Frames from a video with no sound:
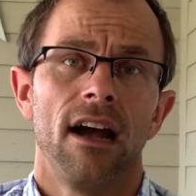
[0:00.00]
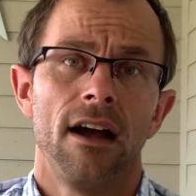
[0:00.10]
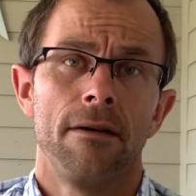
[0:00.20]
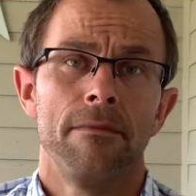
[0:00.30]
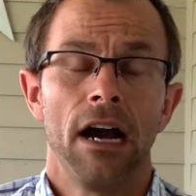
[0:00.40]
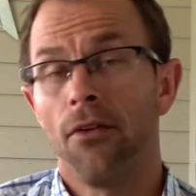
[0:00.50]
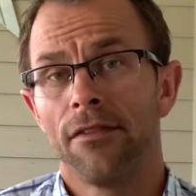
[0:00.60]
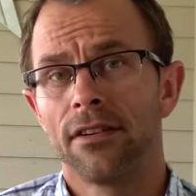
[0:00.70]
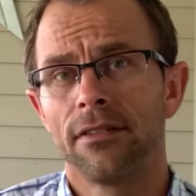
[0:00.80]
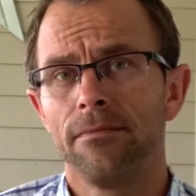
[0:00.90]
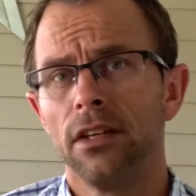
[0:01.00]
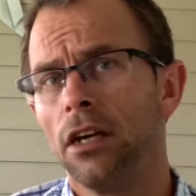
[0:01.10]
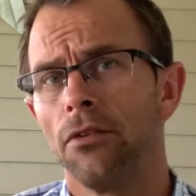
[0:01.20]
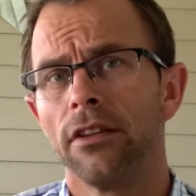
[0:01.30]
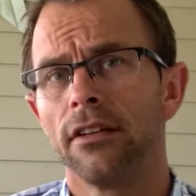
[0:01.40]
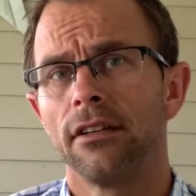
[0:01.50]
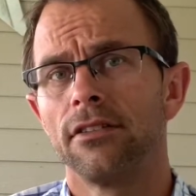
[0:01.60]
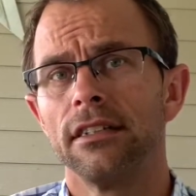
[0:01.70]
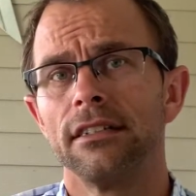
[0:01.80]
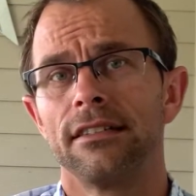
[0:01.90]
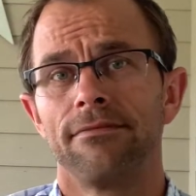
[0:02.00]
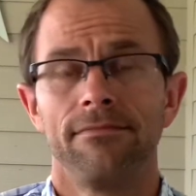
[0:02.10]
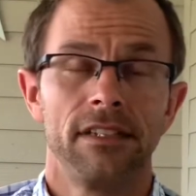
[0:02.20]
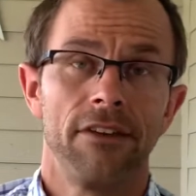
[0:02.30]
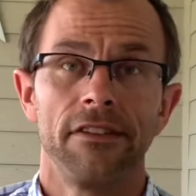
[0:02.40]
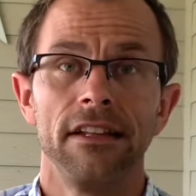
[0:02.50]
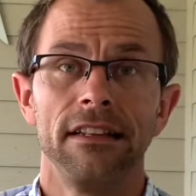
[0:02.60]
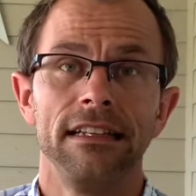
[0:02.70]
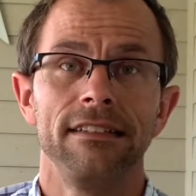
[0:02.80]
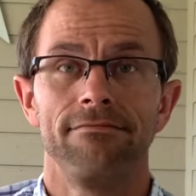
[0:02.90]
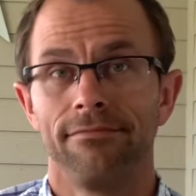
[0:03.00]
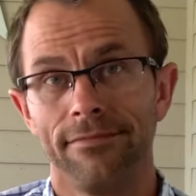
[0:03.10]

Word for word: Um, however, you know that there is definitely,